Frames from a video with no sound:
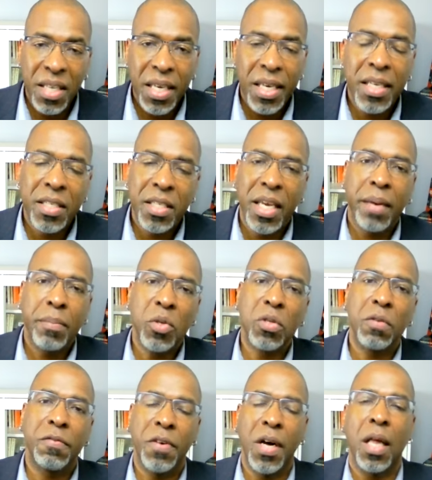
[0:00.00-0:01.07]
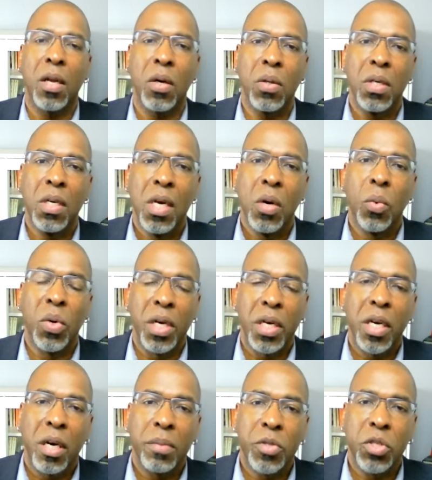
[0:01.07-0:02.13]
the example to follow when it
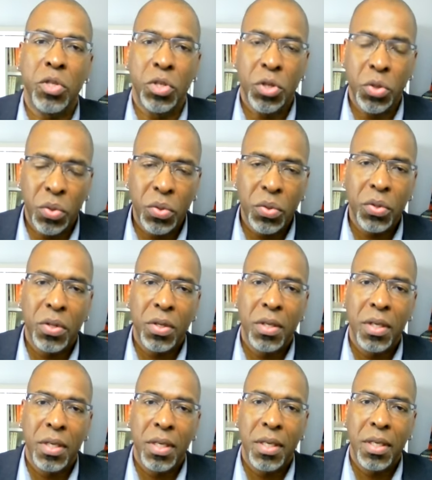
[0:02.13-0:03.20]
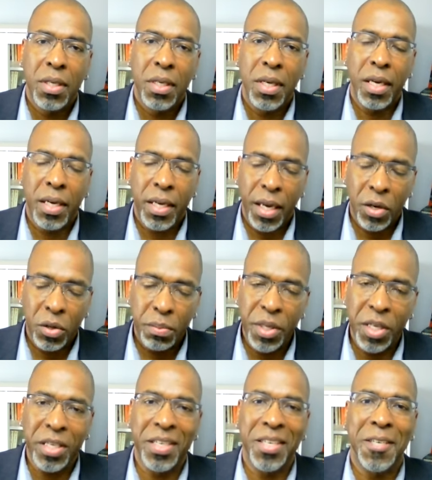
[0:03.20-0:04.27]
comes to truth and
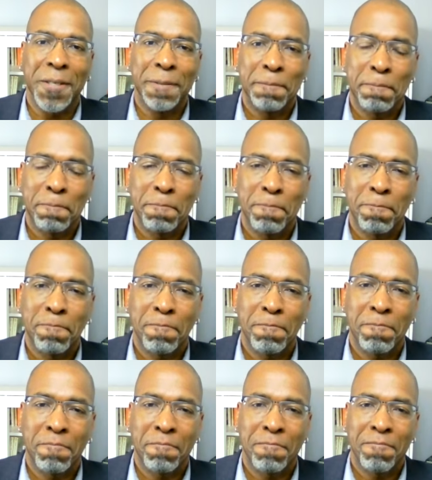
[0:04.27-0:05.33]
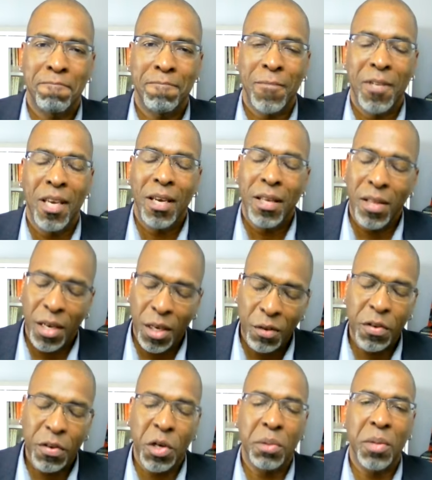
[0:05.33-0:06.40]
accountability. Thank you
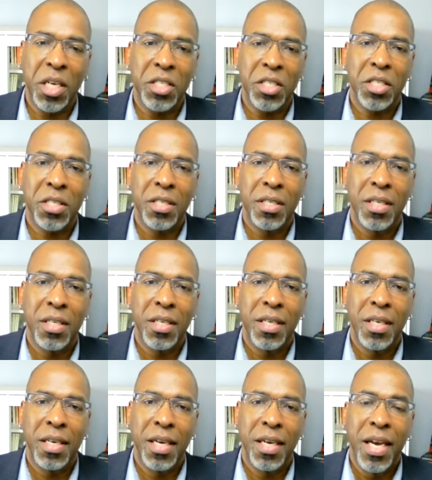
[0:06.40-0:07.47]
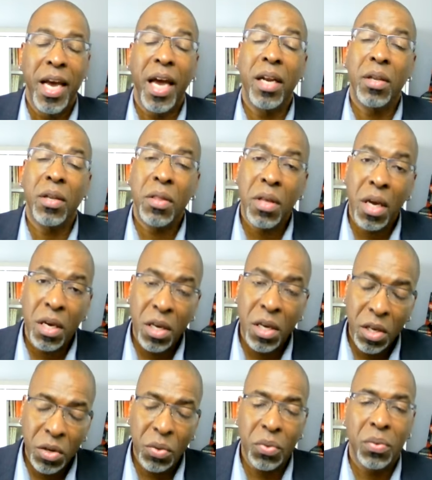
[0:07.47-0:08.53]
very much. And thank
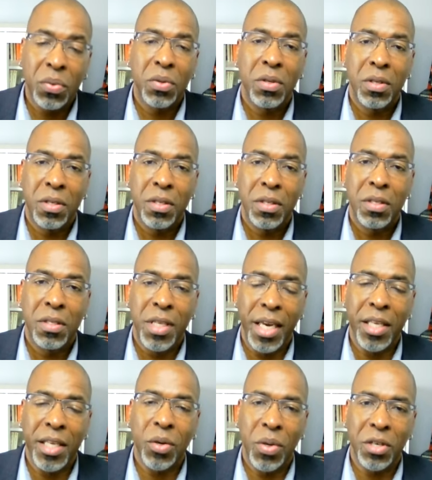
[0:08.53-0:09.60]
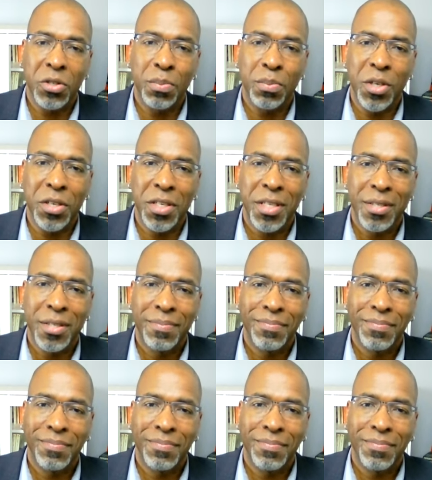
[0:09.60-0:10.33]
you, Daniel Ellsberg.